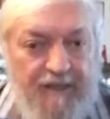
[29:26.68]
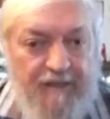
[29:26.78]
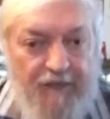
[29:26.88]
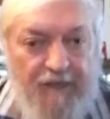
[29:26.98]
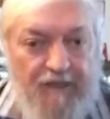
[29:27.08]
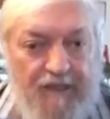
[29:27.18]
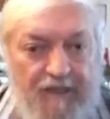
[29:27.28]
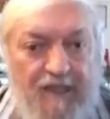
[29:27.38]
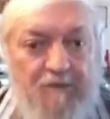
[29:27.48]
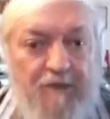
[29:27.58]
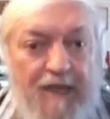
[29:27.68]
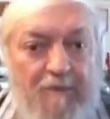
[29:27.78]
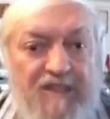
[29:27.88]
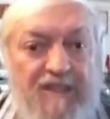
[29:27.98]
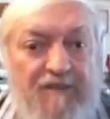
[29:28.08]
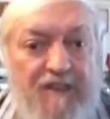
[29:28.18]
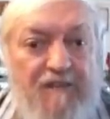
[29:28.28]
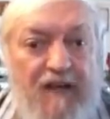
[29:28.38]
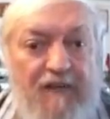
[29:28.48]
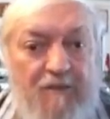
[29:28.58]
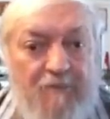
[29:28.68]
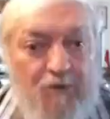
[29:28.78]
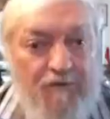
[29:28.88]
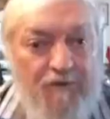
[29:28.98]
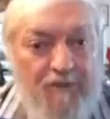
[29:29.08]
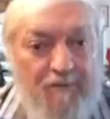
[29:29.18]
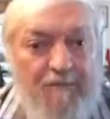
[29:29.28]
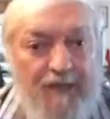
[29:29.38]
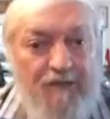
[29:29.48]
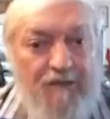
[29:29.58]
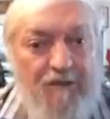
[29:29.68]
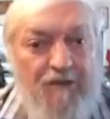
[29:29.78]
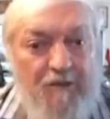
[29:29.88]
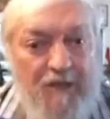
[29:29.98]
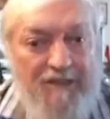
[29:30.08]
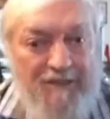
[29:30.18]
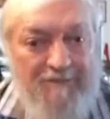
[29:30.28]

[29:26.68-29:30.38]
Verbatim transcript: In fact, at times we had up to 75 on board for about 3 weeks.